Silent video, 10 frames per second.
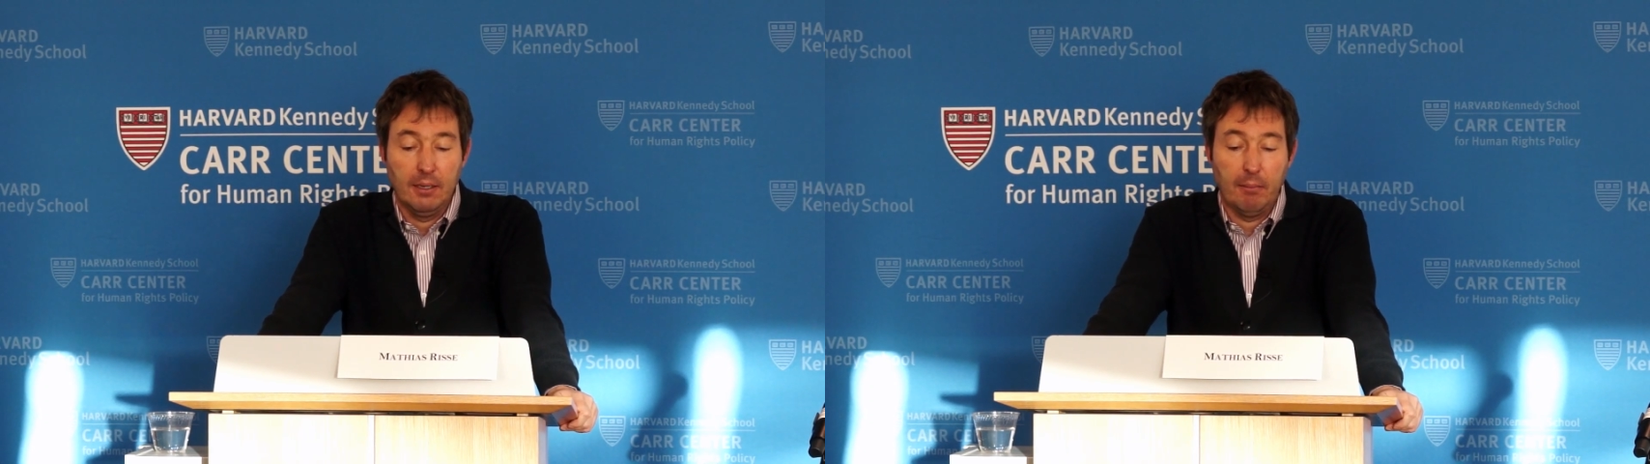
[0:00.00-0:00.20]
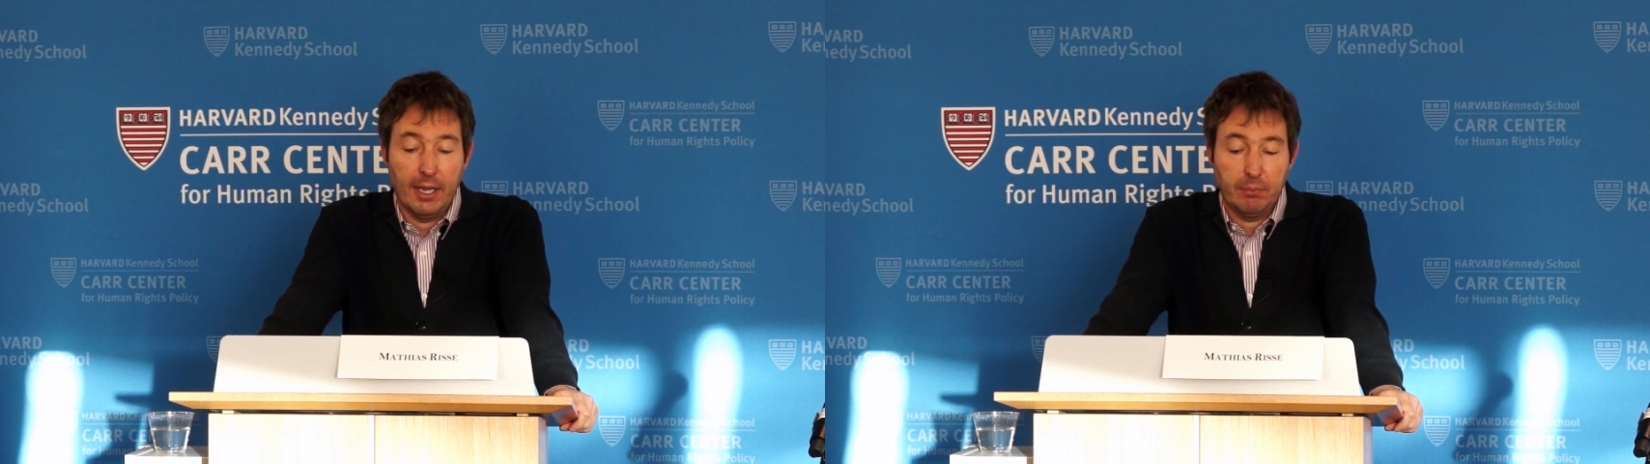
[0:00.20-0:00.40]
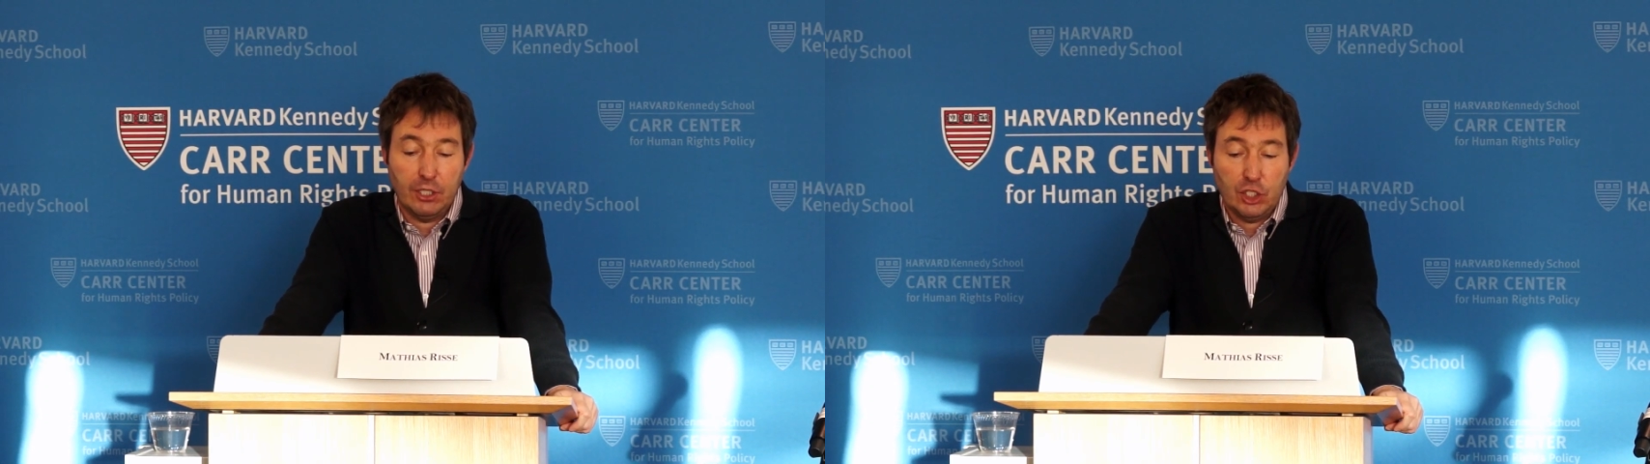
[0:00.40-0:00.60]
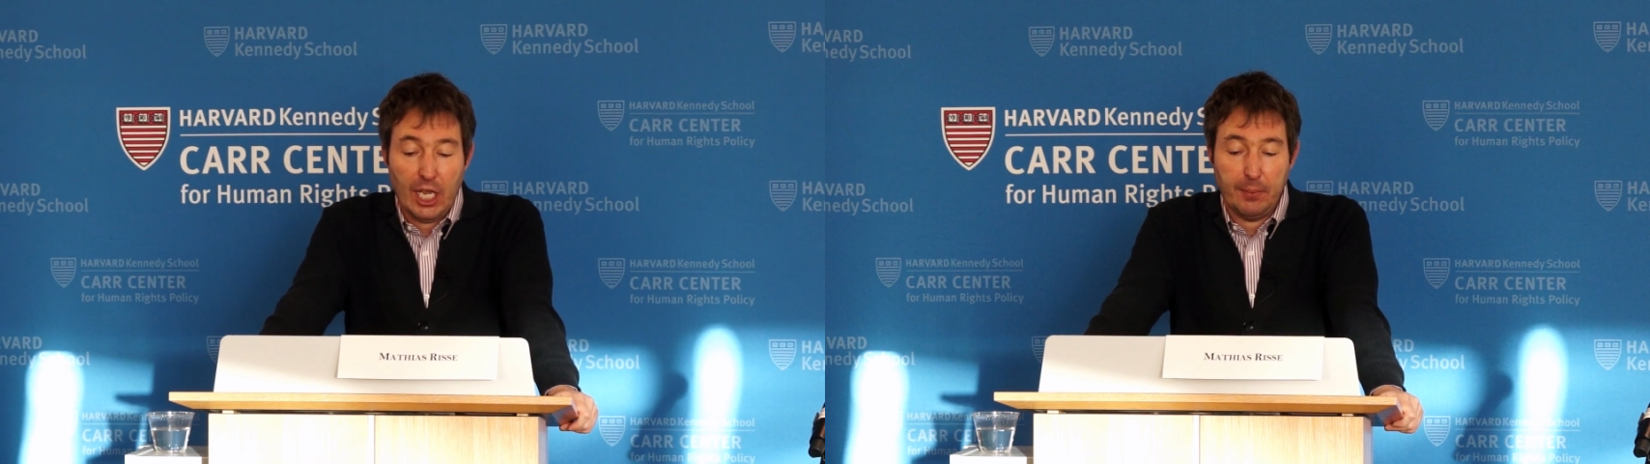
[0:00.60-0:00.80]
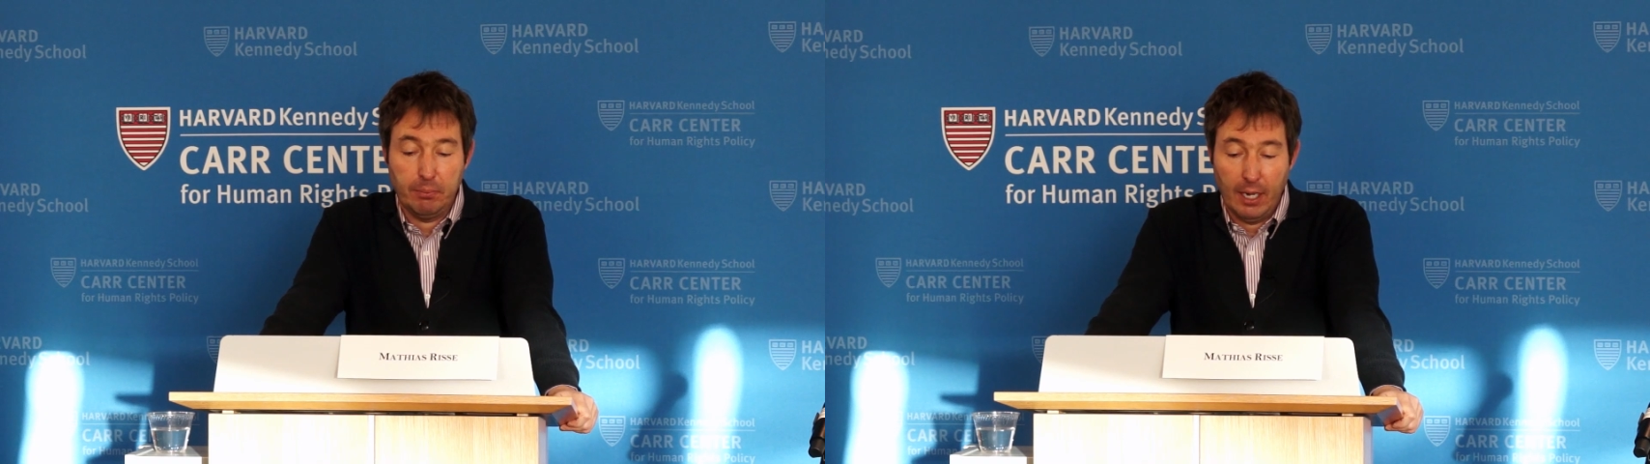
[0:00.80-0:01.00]
might be
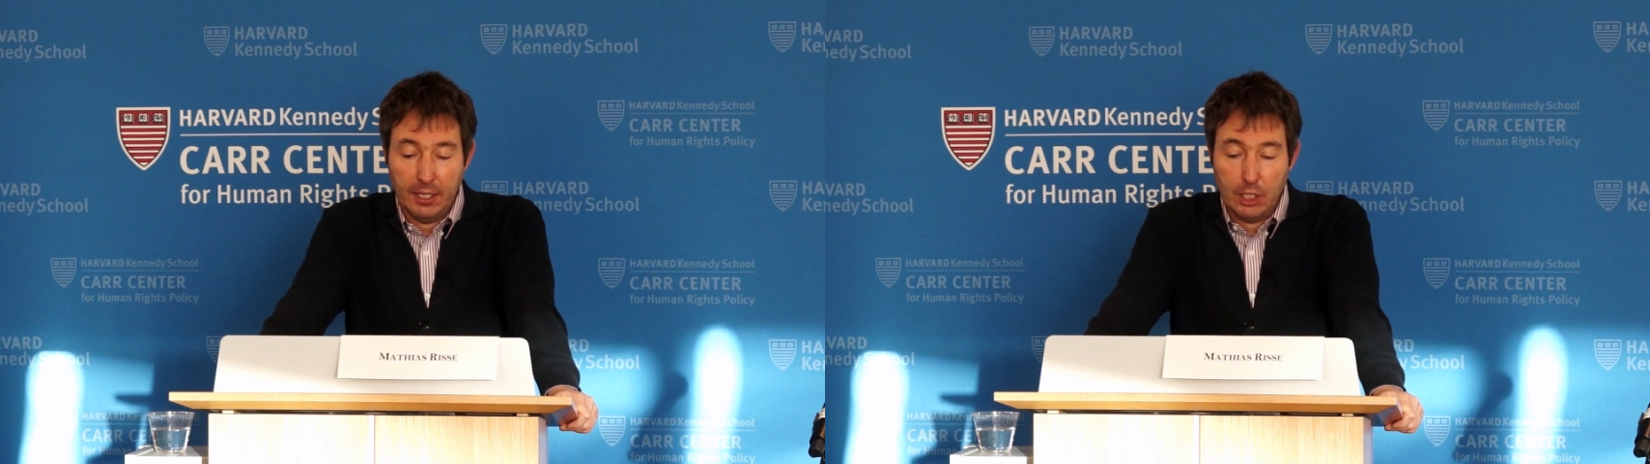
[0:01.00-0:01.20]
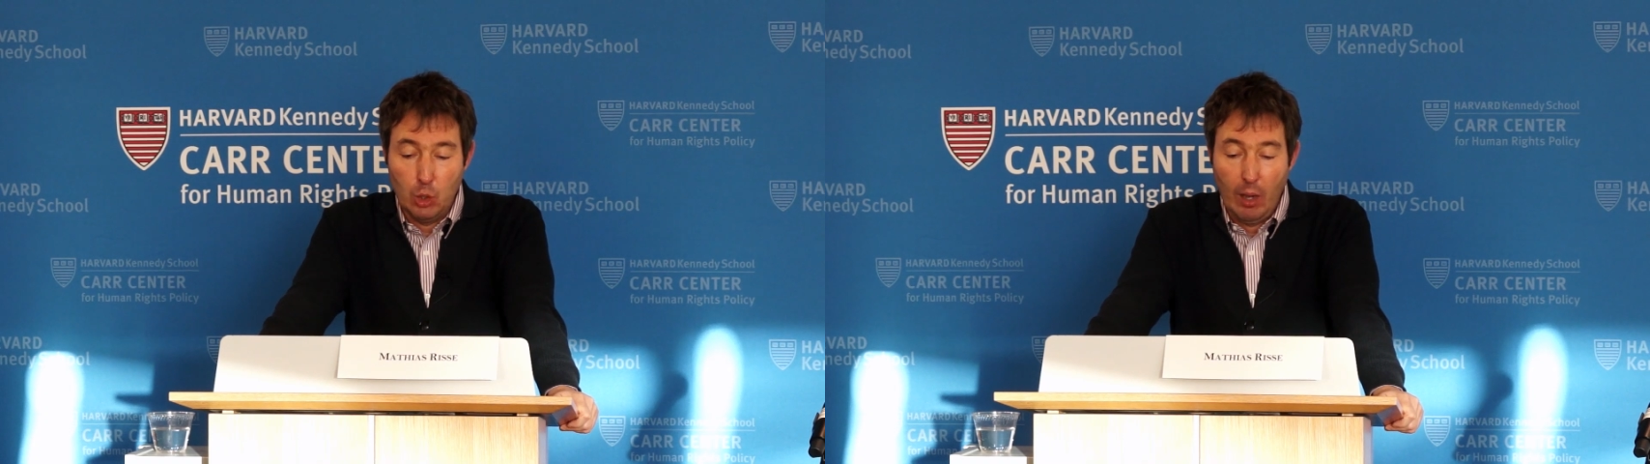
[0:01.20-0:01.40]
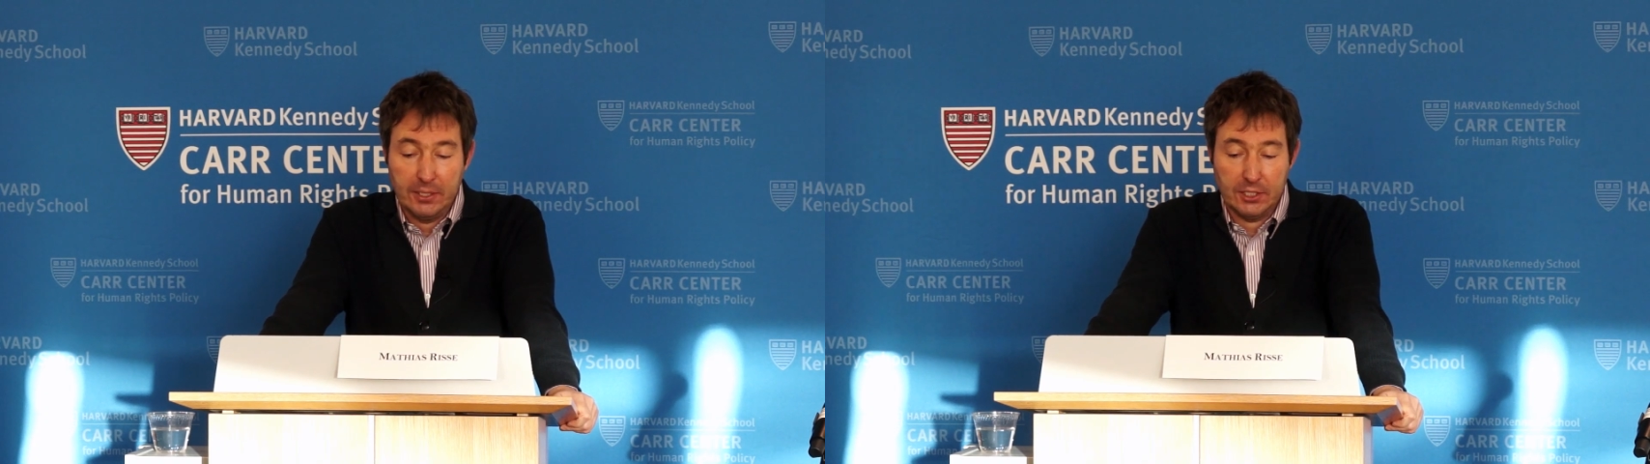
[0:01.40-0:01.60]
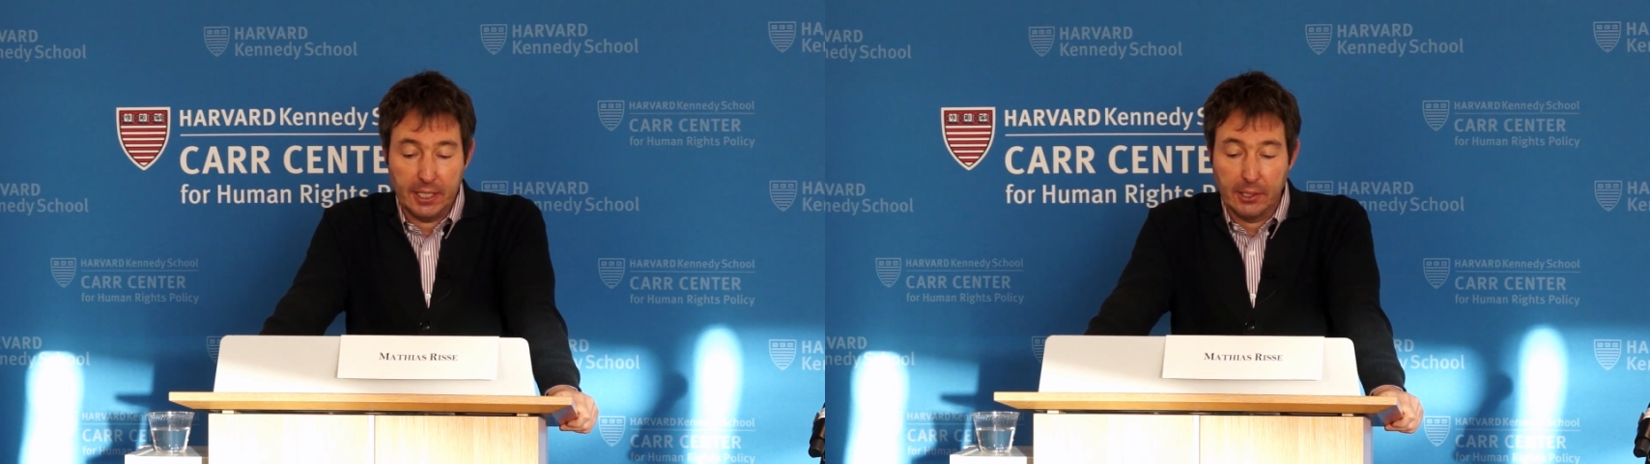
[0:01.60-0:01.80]
shaped by an enormous